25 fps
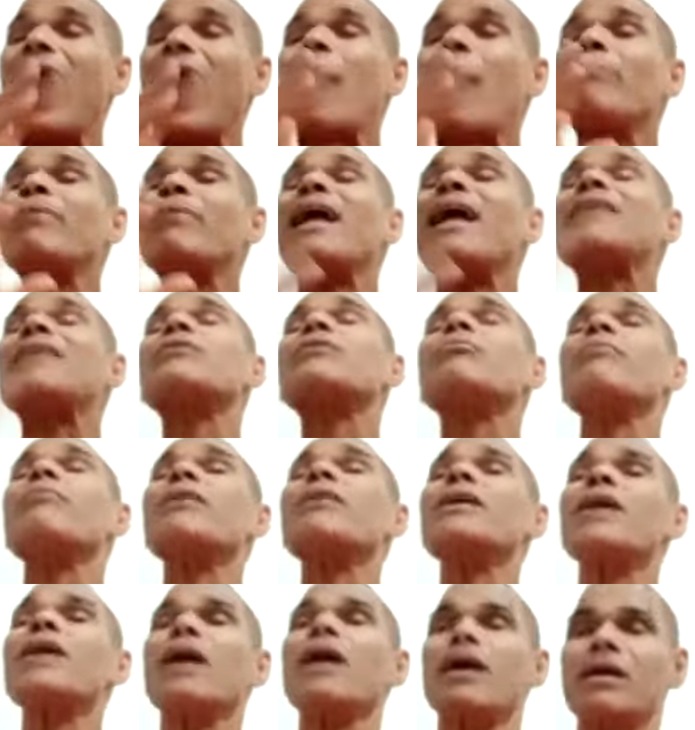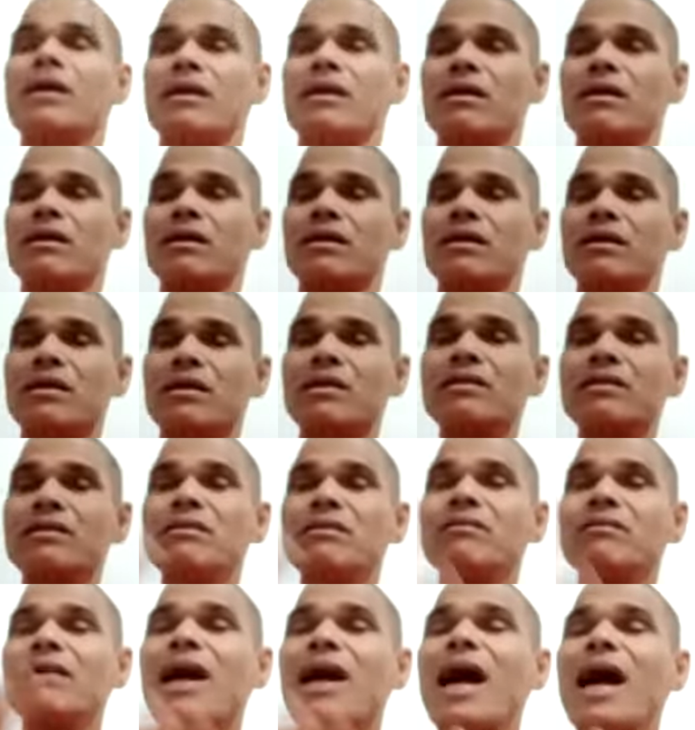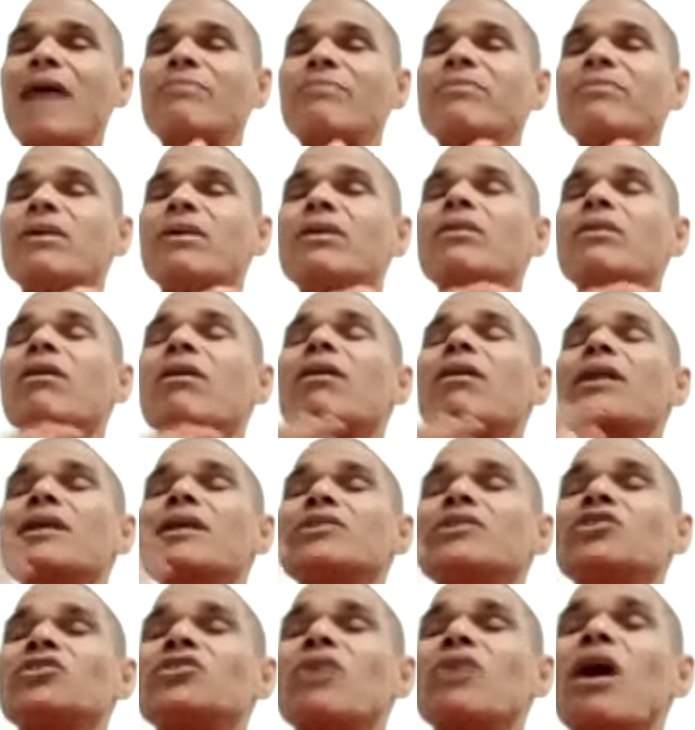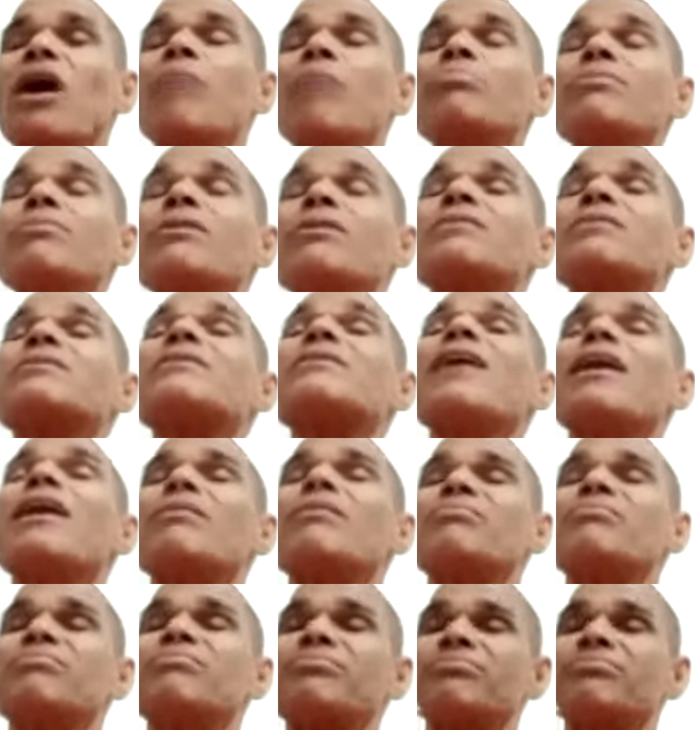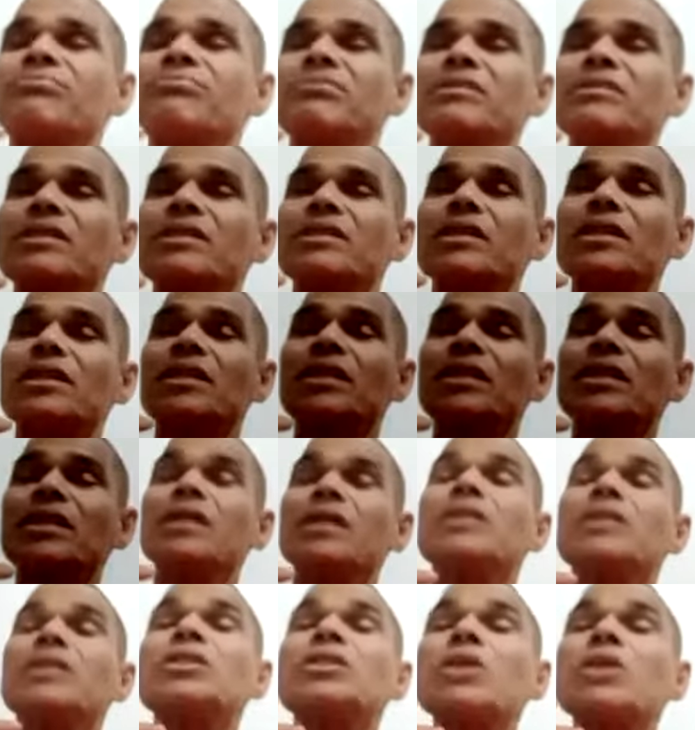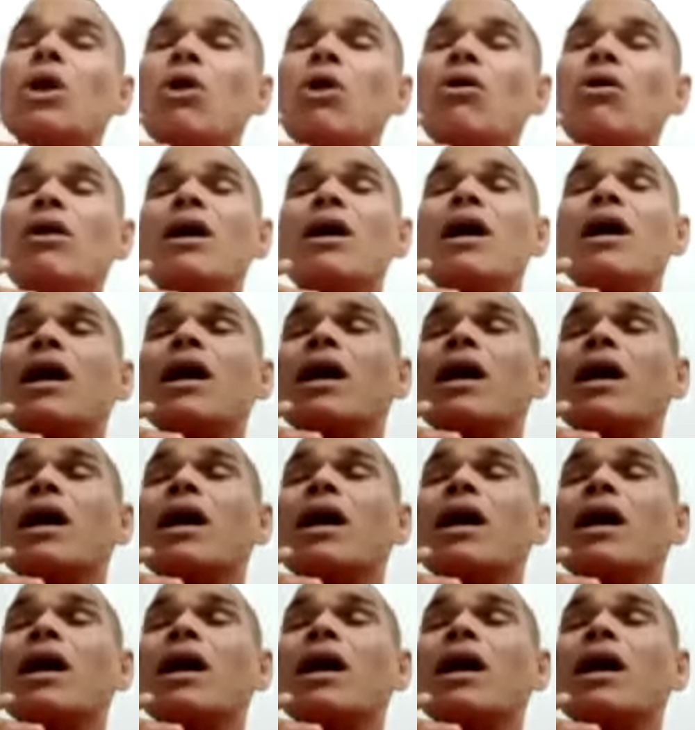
the Atma Gyan. You don't have the knowledge of yourself. So